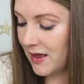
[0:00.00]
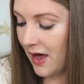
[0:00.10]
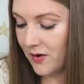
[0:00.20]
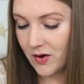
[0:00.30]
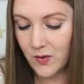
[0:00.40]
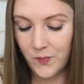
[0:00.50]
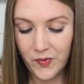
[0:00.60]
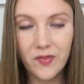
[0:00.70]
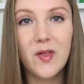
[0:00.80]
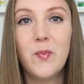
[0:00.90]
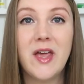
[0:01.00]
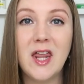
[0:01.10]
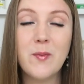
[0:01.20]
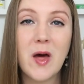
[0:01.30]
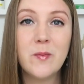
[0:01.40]
I don't know, the
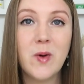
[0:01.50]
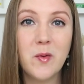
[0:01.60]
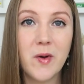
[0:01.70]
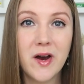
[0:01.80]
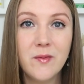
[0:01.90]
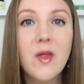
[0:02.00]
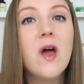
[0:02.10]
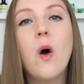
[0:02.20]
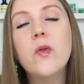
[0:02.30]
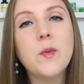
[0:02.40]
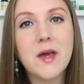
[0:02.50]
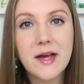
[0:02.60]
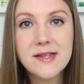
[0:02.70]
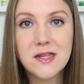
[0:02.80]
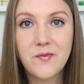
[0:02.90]
Bikini Bottom Bubble Bar. Only
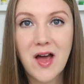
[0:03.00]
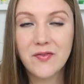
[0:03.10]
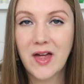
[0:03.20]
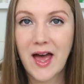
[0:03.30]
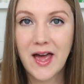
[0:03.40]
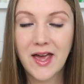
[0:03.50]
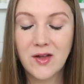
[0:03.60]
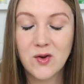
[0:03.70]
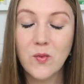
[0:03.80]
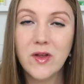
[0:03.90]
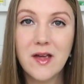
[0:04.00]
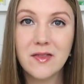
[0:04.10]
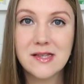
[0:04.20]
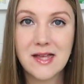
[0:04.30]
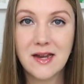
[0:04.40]
because of the fact that I don't really like
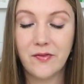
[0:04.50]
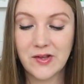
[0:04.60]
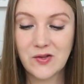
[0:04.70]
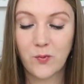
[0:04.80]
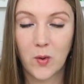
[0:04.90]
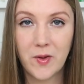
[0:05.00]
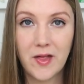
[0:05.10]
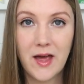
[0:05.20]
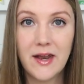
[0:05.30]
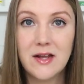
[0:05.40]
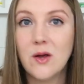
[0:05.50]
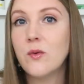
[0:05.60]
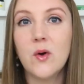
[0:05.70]
the scent in this formula and I don't